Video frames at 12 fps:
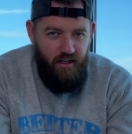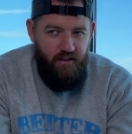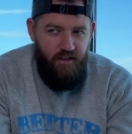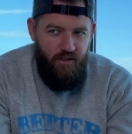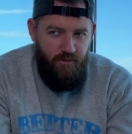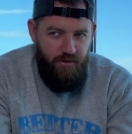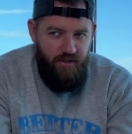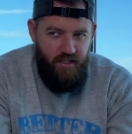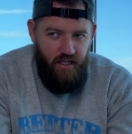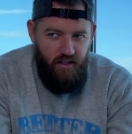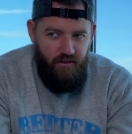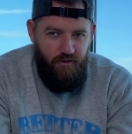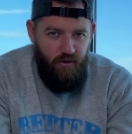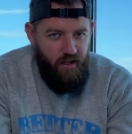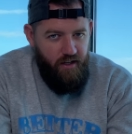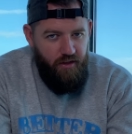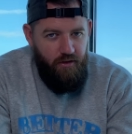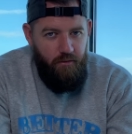these were selling for
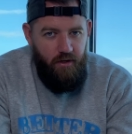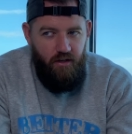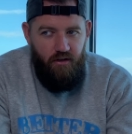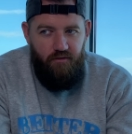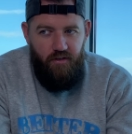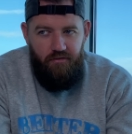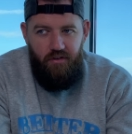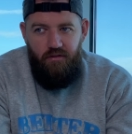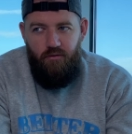like $350,